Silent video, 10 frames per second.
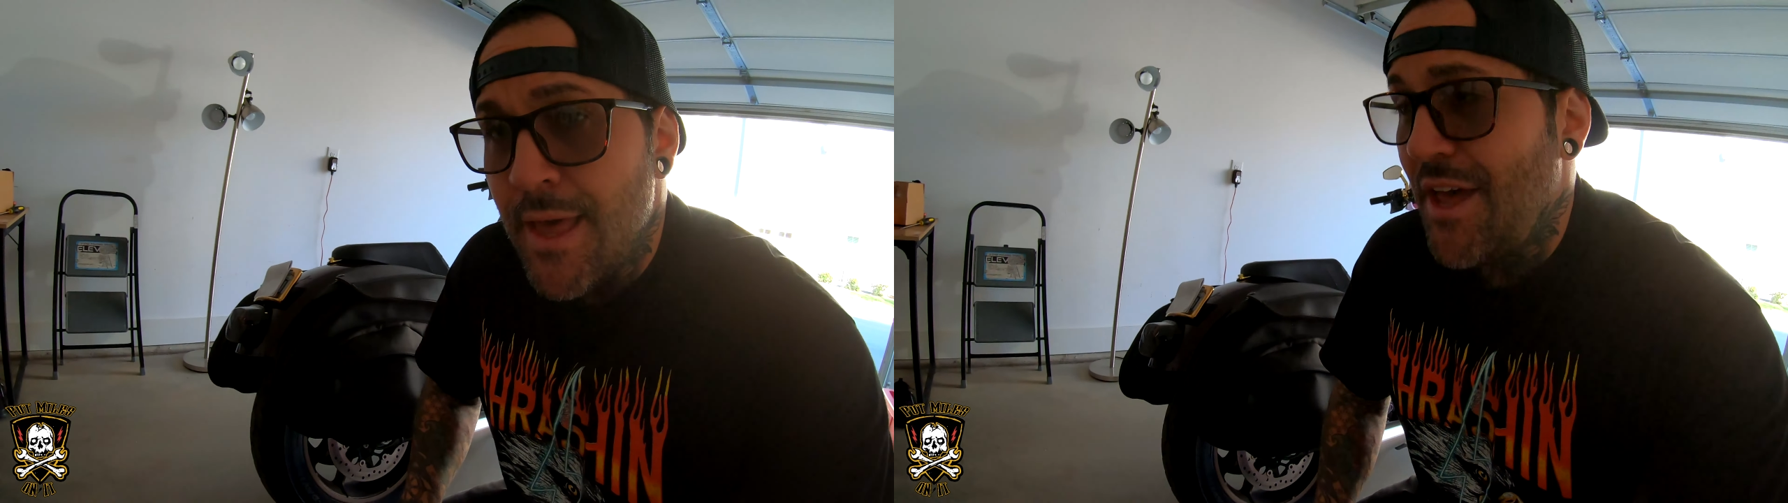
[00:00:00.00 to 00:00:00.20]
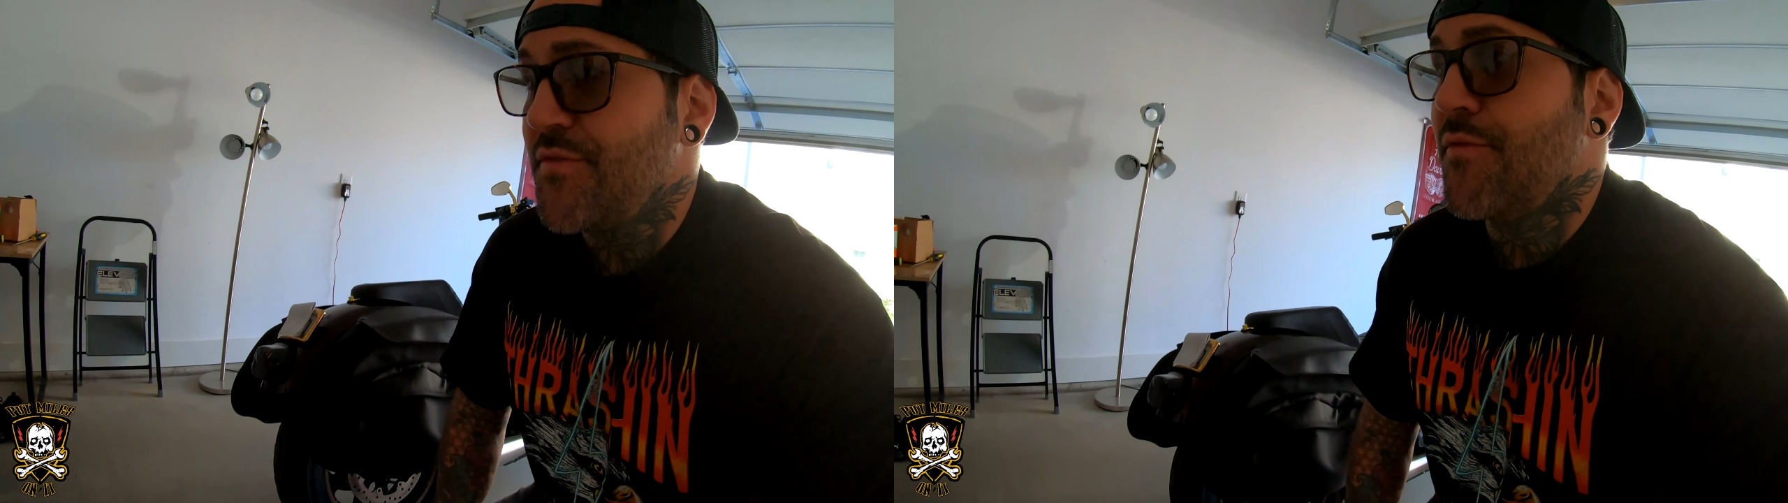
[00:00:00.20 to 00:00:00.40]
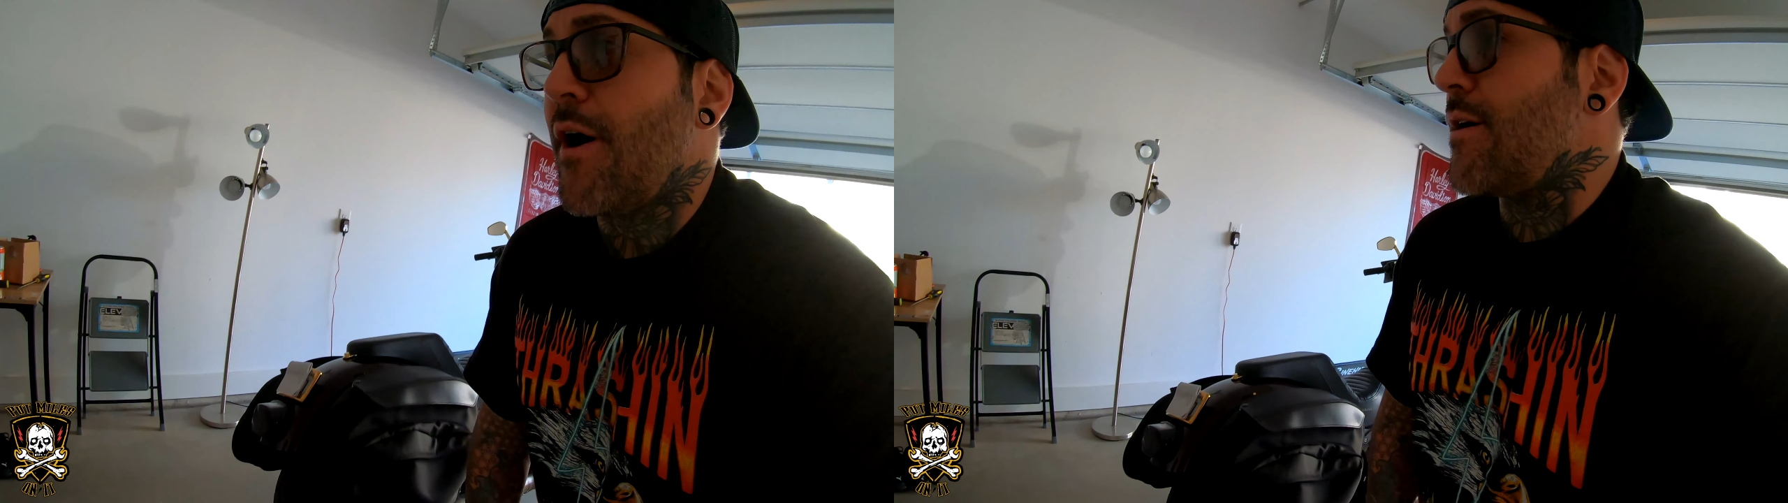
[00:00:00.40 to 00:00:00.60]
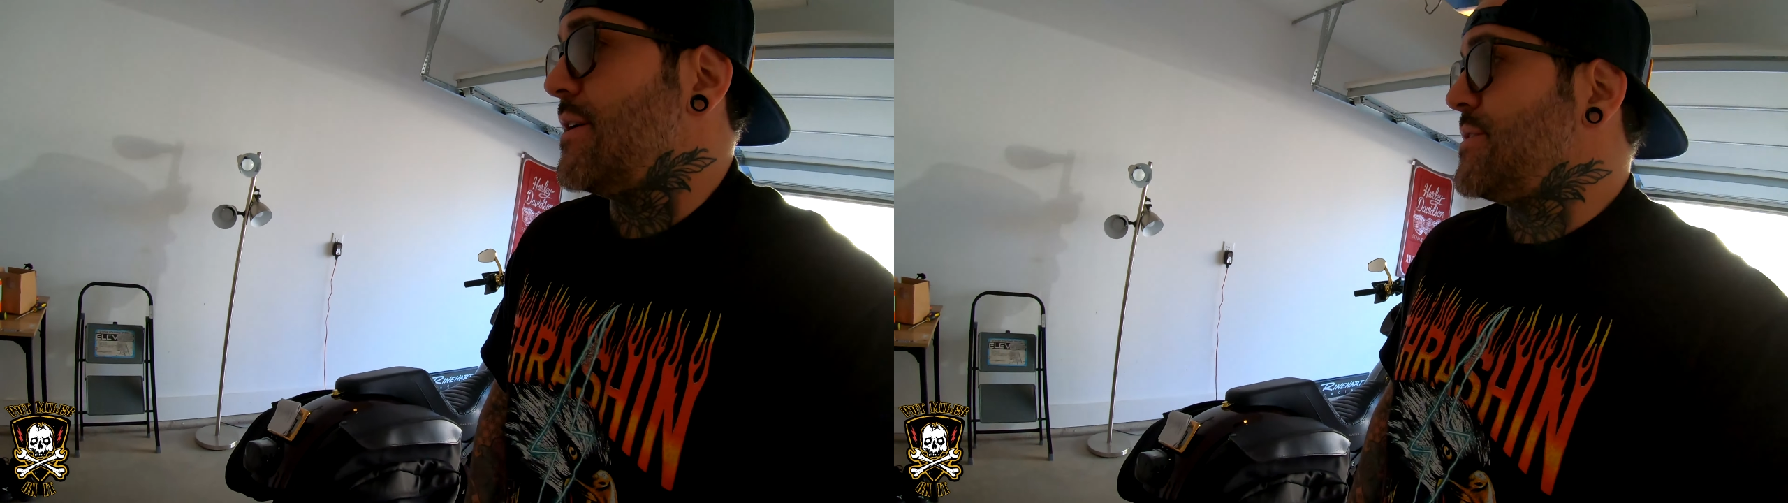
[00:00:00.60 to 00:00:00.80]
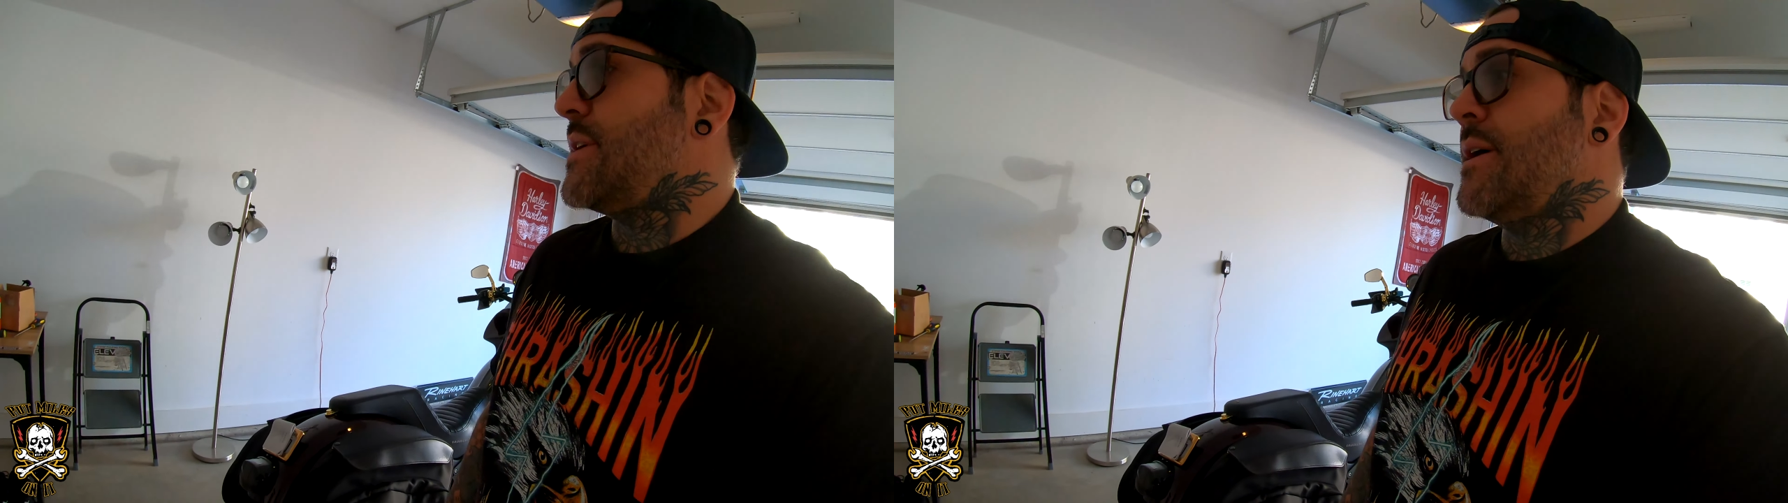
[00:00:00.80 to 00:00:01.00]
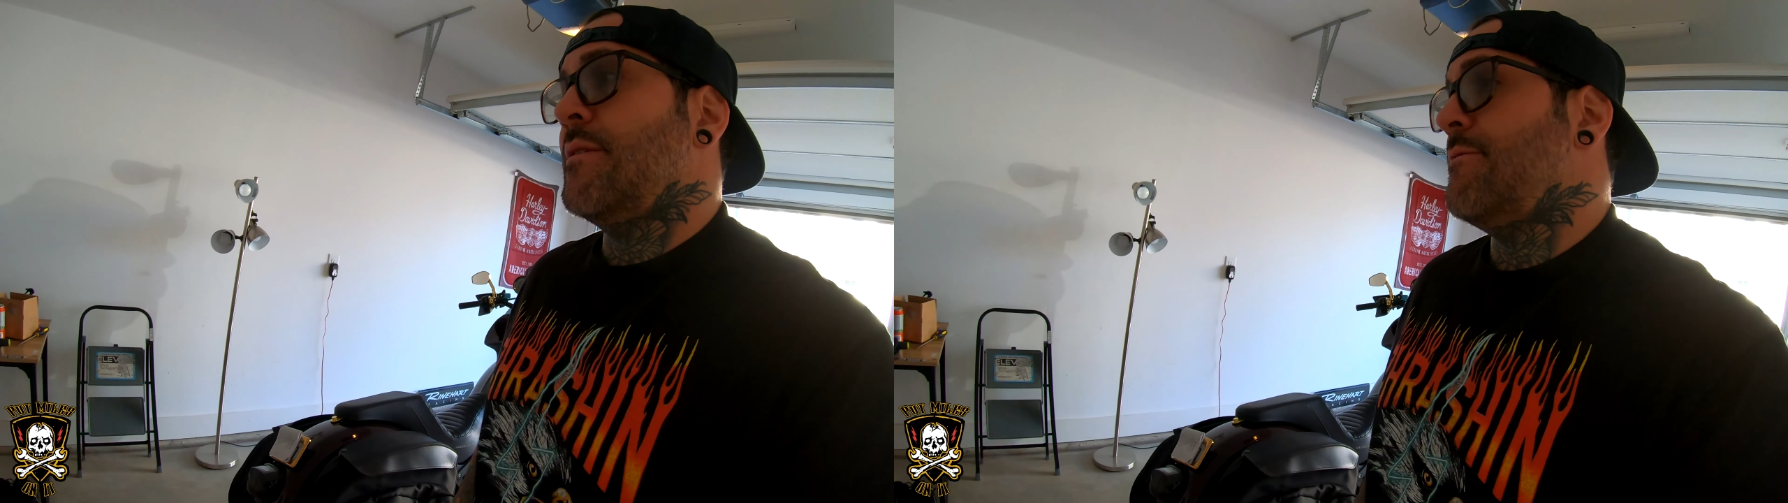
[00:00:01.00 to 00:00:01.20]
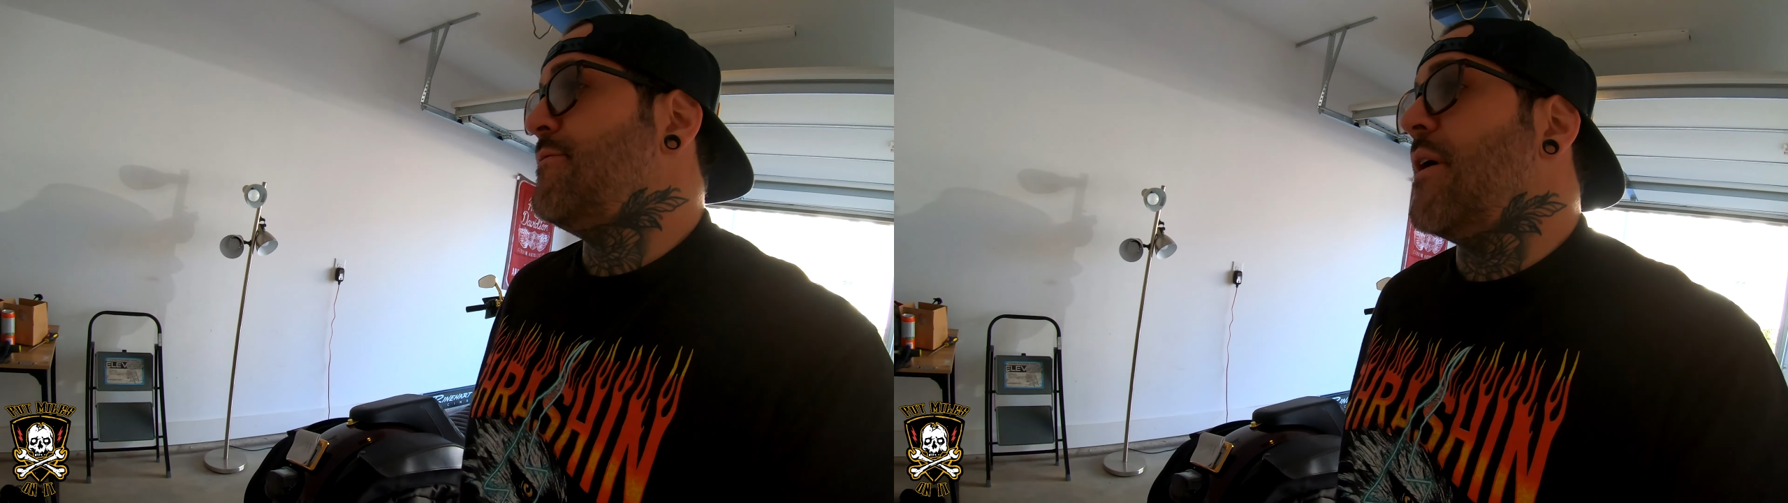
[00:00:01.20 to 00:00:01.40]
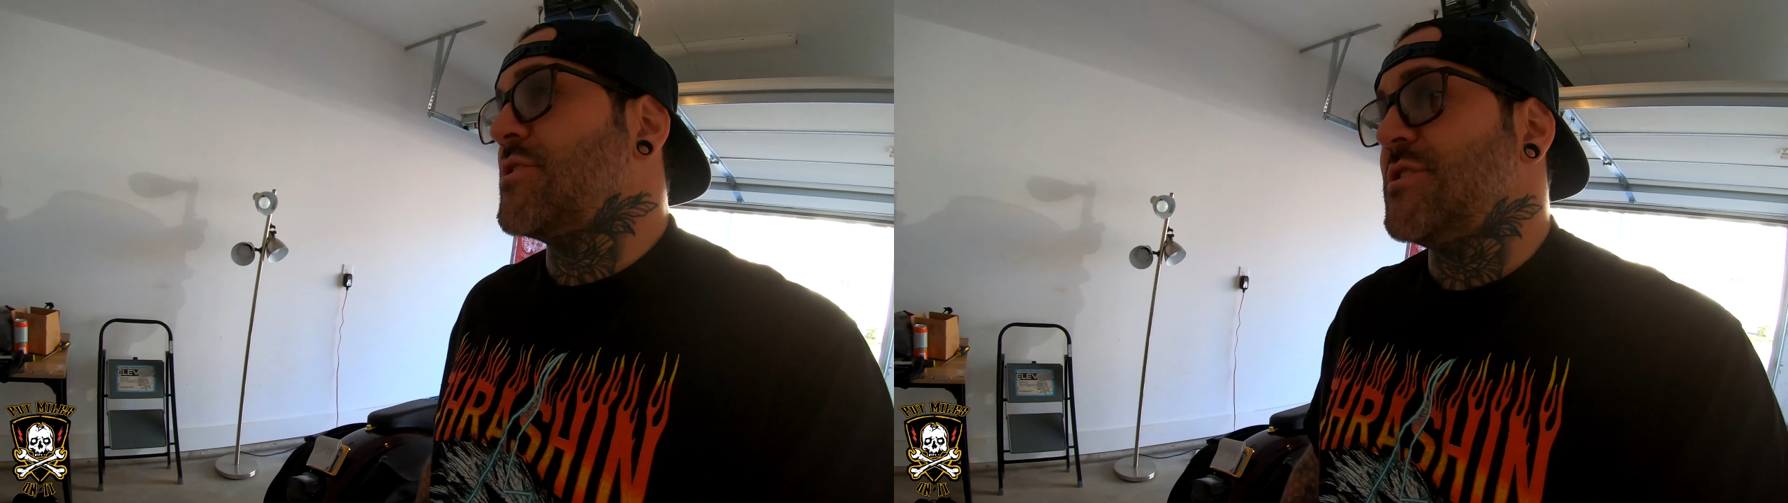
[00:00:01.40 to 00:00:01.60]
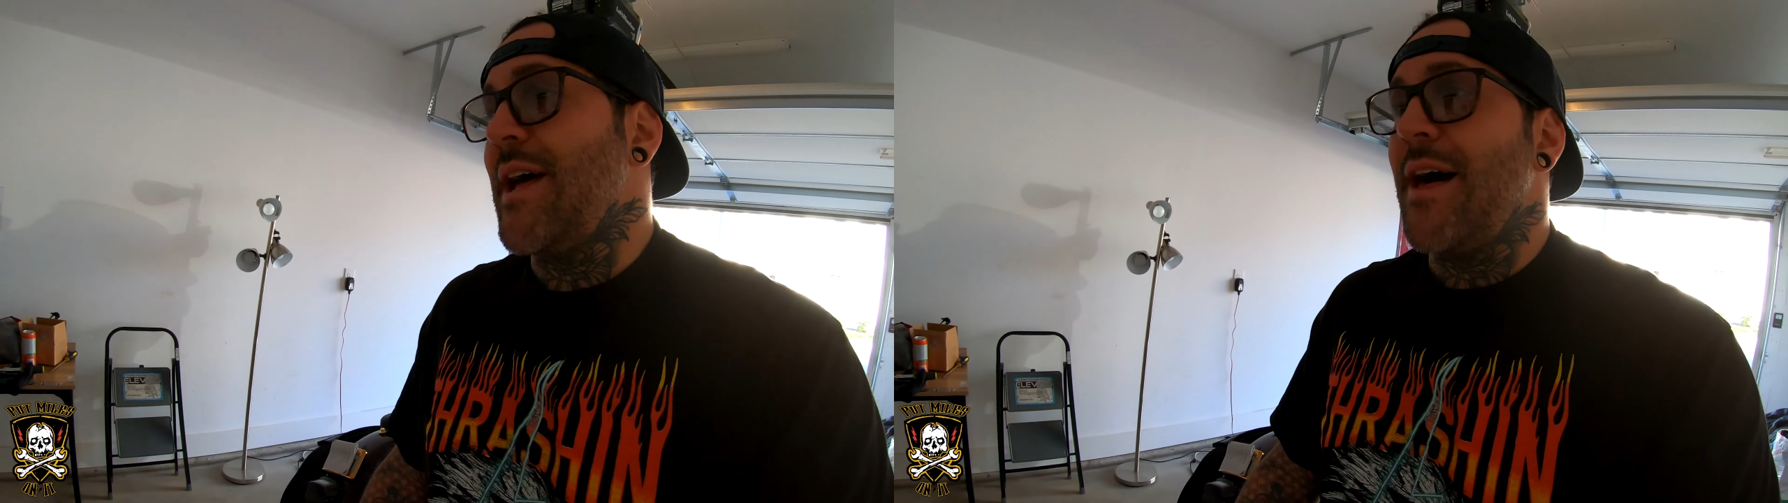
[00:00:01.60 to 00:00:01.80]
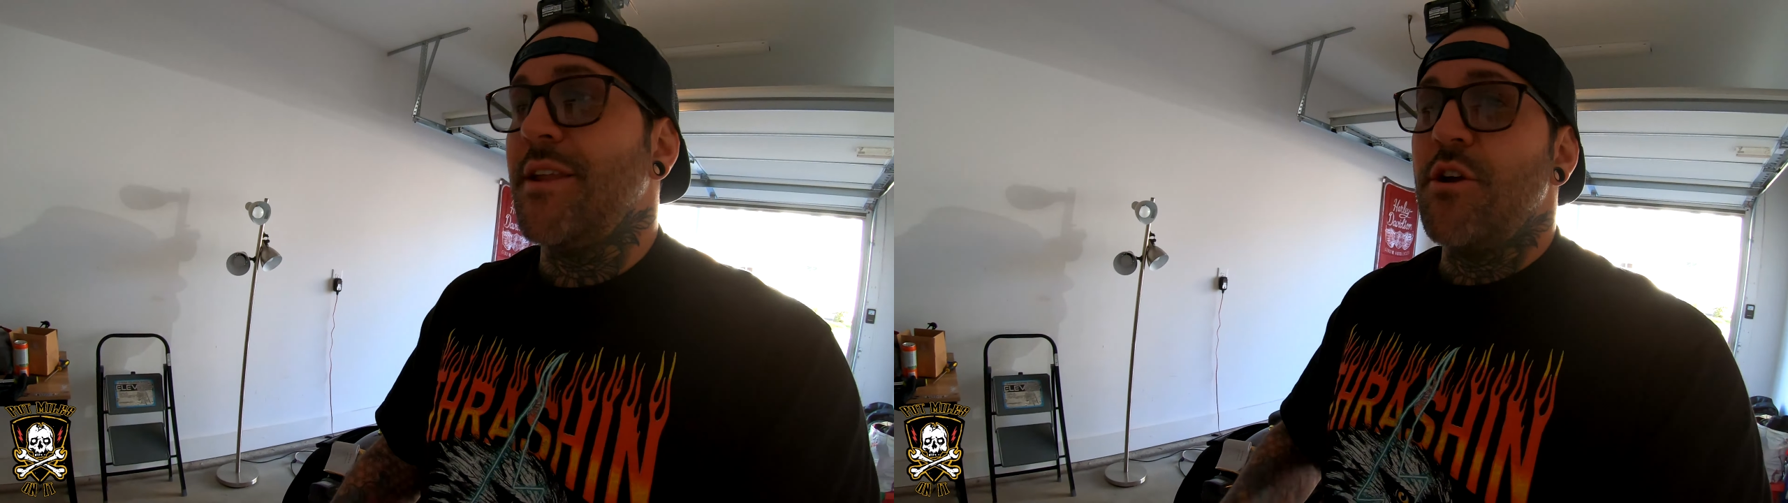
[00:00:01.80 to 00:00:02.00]
as far as
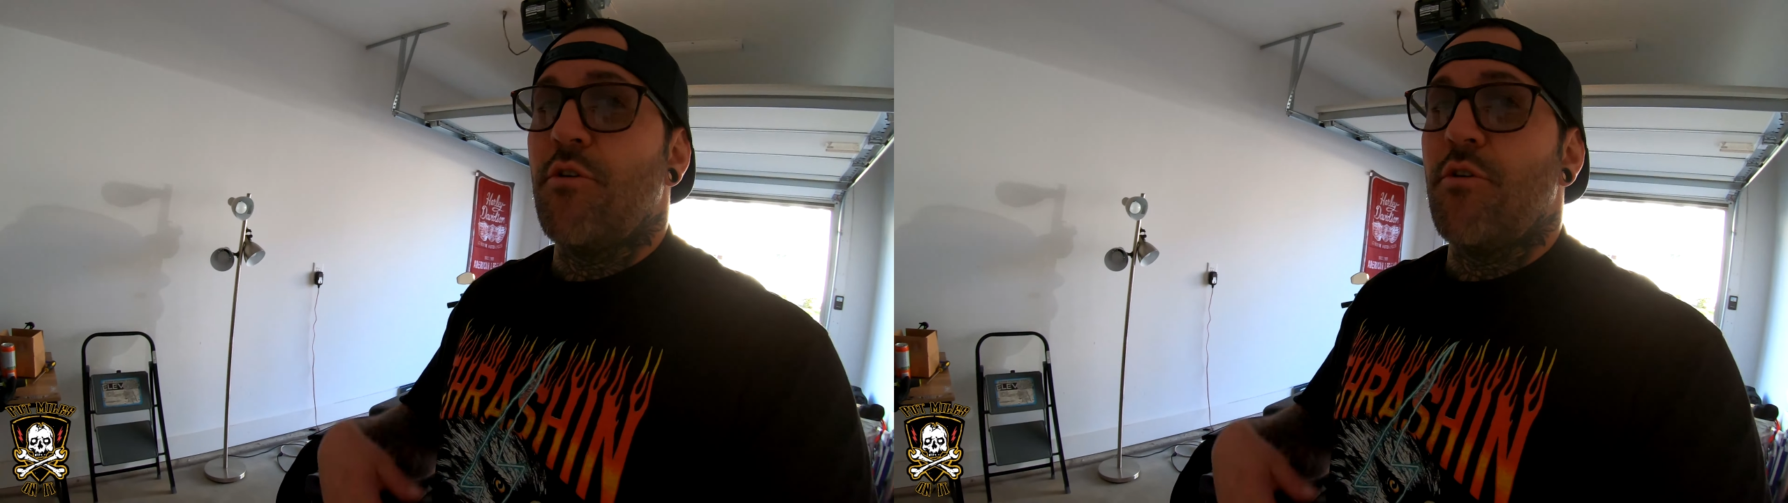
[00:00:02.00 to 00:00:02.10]
functionality